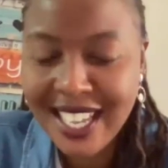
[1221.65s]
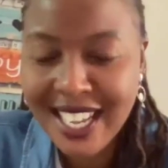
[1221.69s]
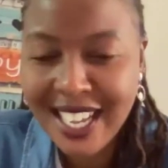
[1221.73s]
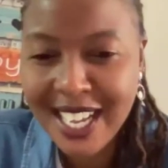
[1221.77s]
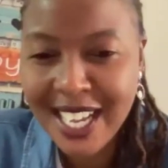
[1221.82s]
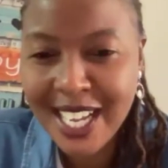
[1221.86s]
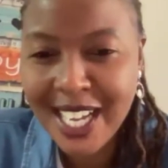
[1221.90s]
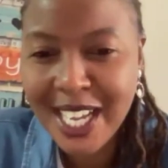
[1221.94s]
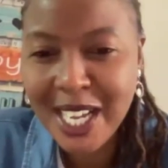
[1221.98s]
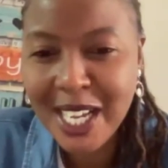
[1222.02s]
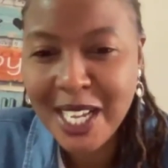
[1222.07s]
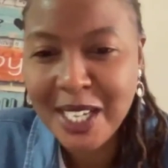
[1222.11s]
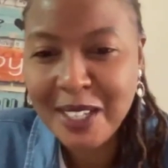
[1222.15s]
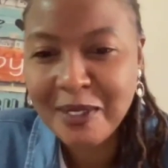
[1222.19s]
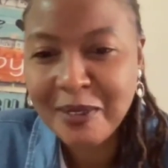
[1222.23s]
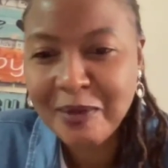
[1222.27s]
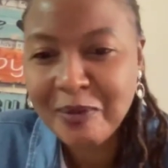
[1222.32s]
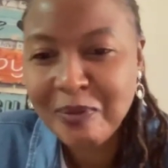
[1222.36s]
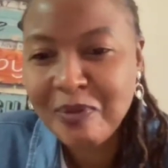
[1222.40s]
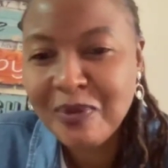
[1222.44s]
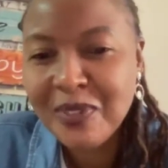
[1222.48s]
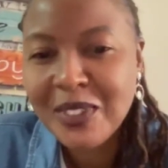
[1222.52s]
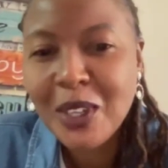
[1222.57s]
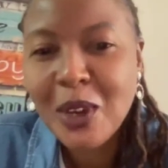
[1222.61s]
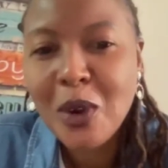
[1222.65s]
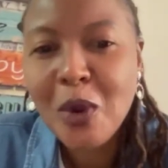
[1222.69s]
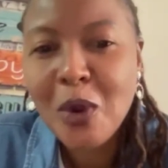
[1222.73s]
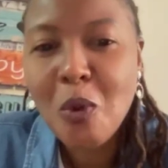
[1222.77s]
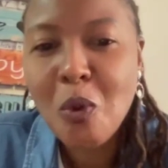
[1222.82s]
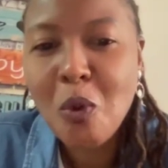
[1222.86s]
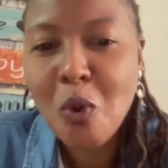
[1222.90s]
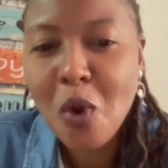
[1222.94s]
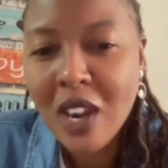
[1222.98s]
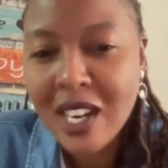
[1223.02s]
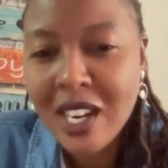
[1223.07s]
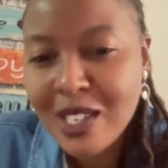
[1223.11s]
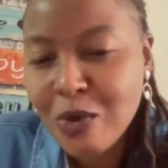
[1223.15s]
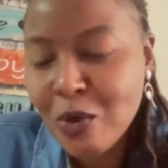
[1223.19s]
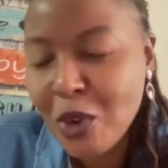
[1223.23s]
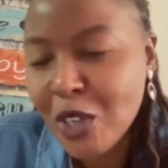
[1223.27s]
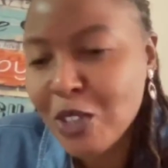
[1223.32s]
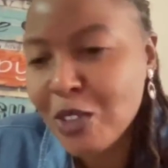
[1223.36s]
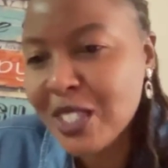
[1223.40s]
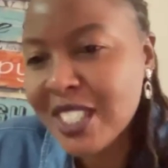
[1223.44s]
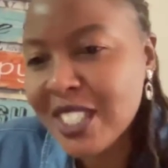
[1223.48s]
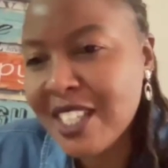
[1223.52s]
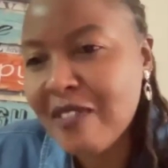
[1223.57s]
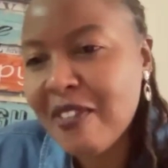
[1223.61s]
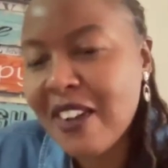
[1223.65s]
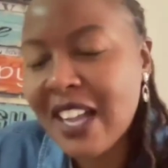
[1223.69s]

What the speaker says: what was the